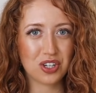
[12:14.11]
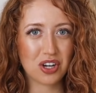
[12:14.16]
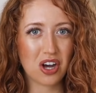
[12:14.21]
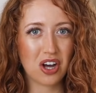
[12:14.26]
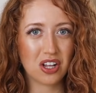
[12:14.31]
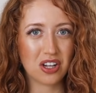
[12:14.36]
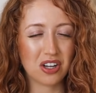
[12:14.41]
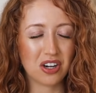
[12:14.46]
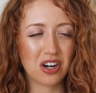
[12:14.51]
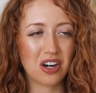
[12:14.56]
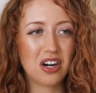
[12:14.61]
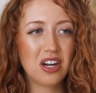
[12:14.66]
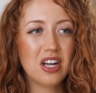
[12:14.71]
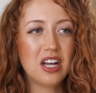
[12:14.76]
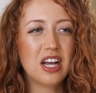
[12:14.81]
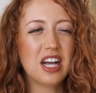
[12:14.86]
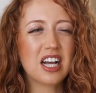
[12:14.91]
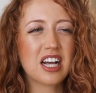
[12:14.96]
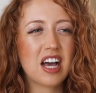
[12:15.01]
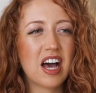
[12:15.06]
color,
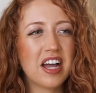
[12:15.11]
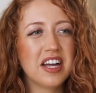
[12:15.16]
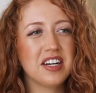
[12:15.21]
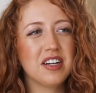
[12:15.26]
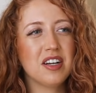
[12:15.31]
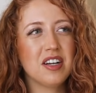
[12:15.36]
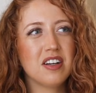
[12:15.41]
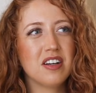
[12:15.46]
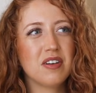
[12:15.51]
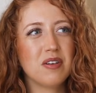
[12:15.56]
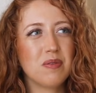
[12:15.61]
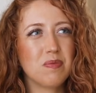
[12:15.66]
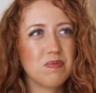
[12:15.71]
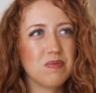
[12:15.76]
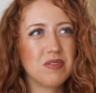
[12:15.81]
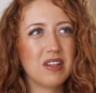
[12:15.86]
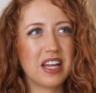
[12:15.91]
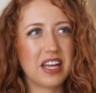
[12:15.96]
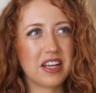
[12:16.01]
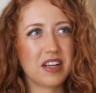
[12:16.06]
kind of
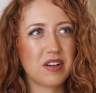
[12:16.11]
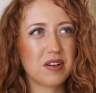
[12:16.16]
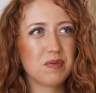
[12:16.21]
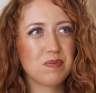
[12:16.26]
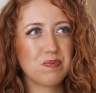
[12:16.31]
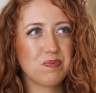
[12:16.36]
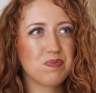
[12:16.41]
like